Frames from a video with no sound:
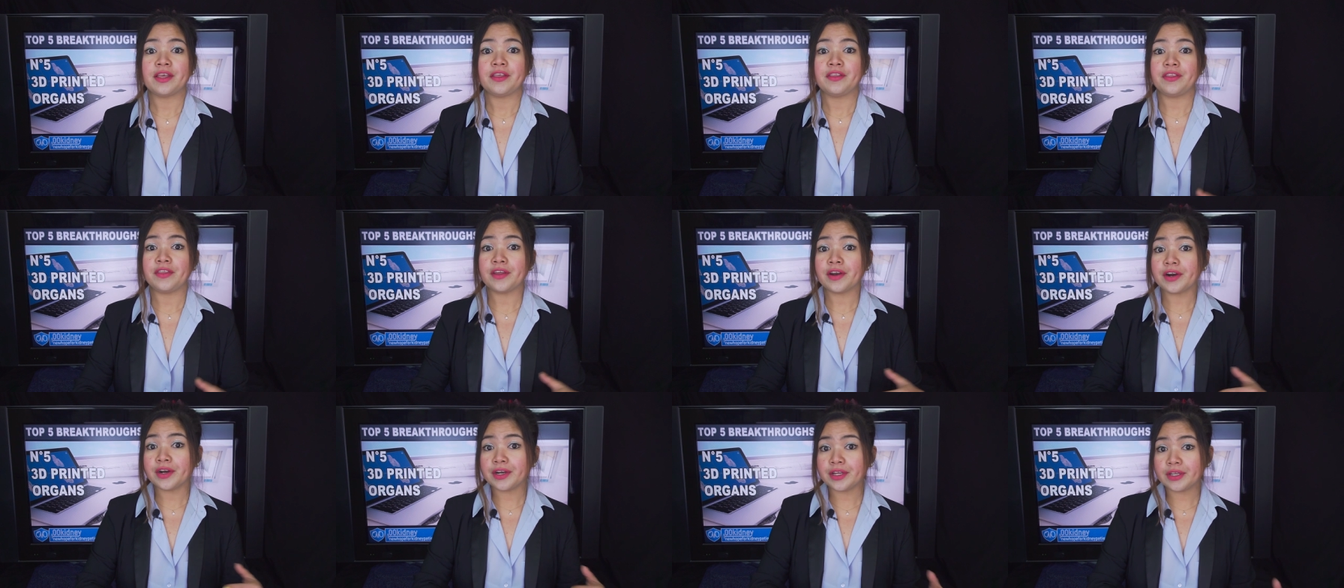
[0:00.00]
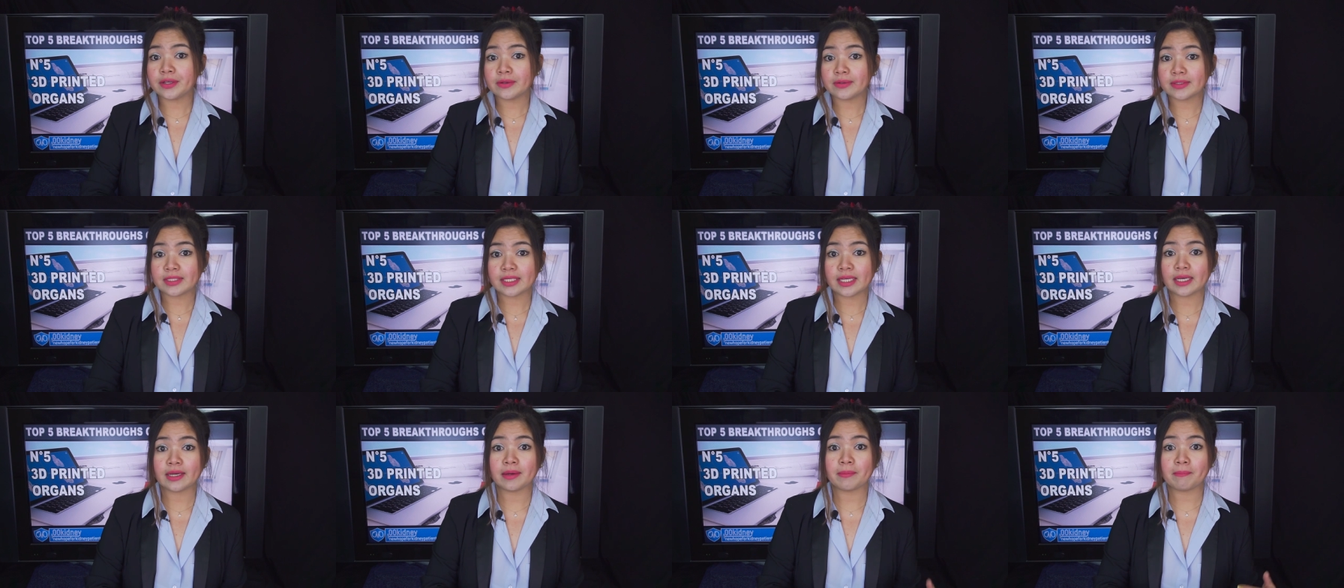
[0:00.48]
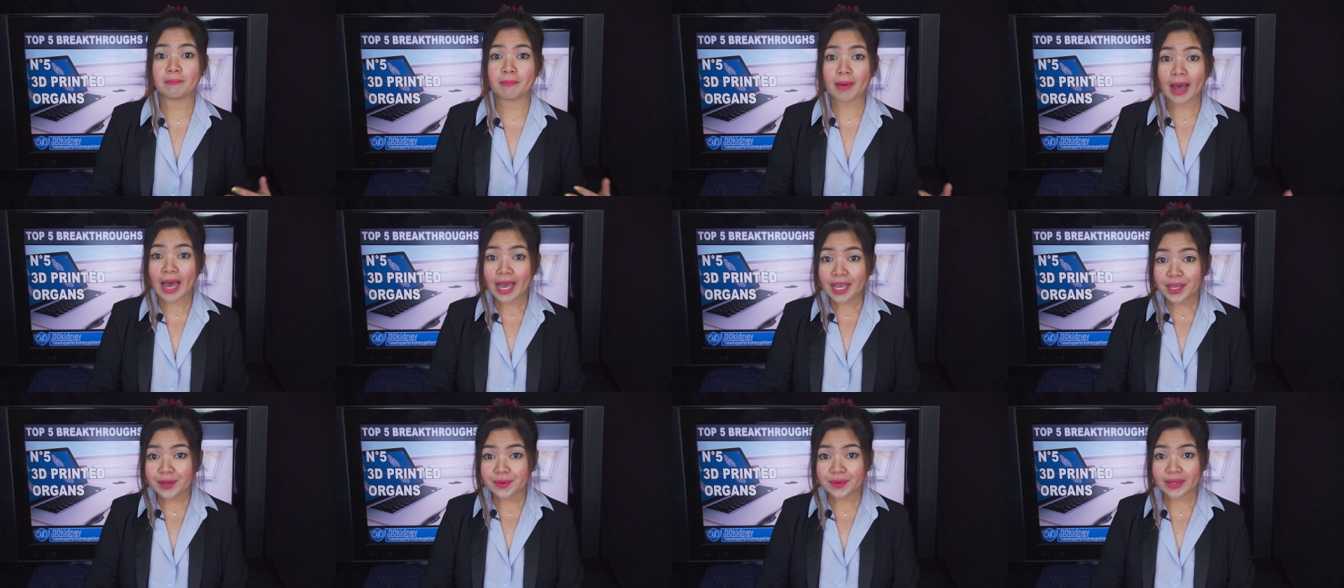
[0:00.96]
they're using
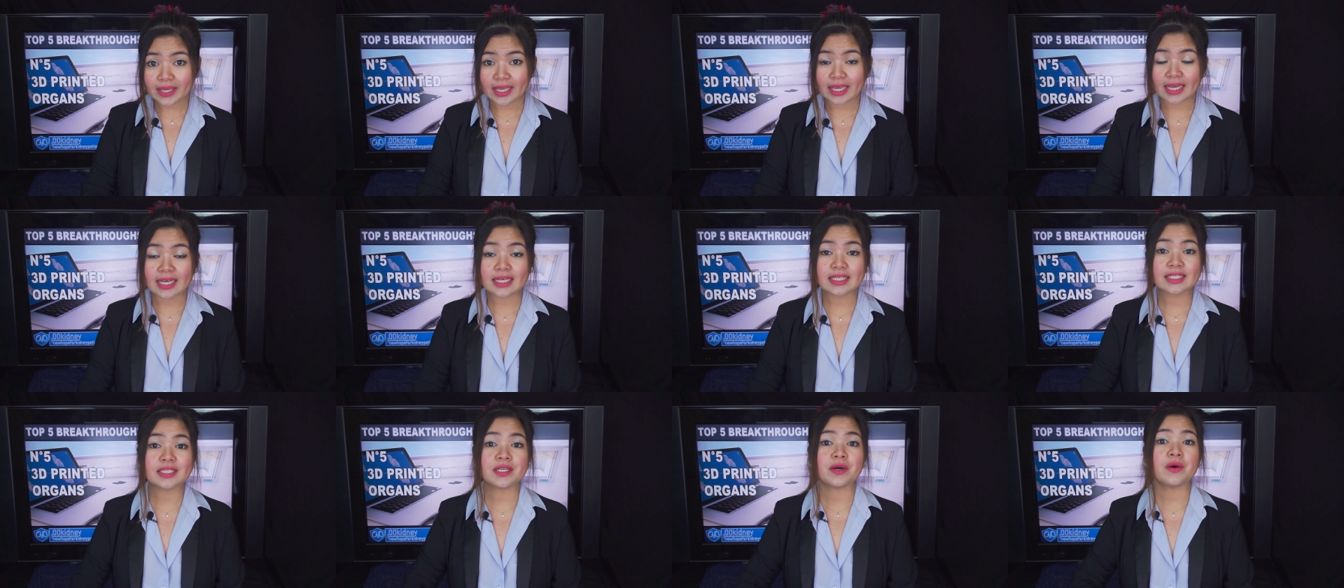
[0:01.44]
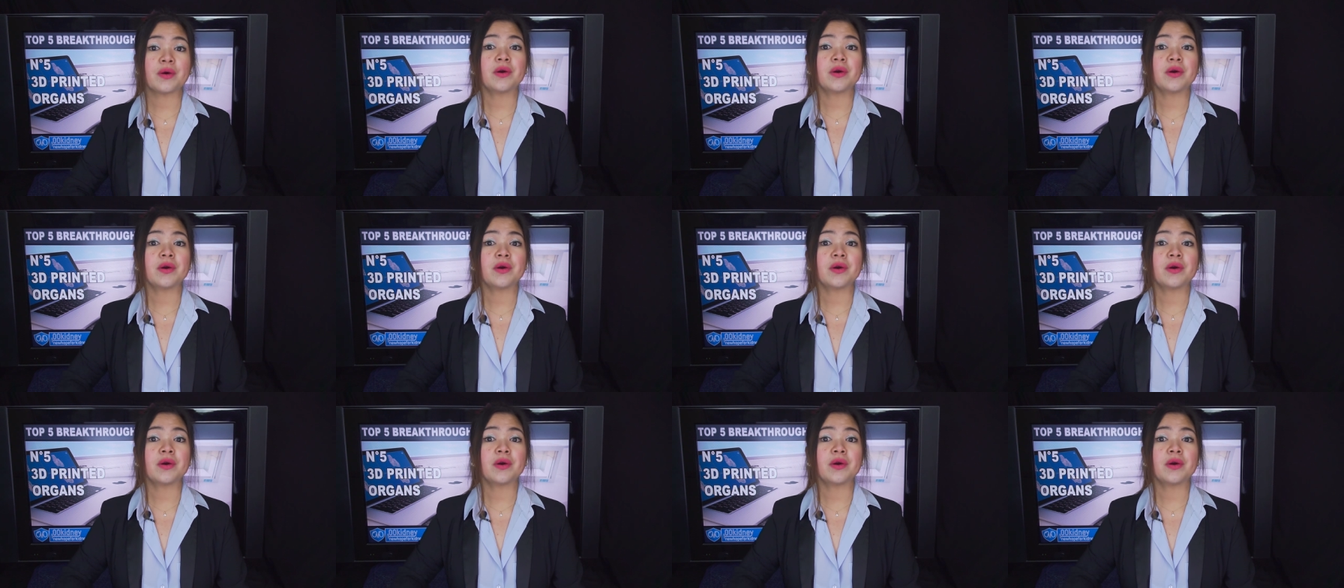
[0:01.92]
bioinks